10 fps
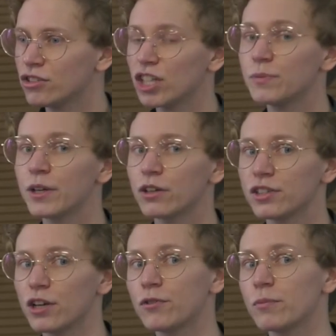Just
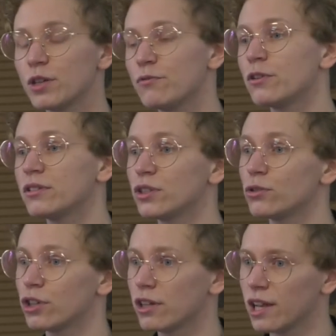because they're from different
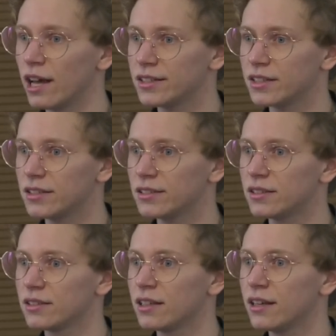social classes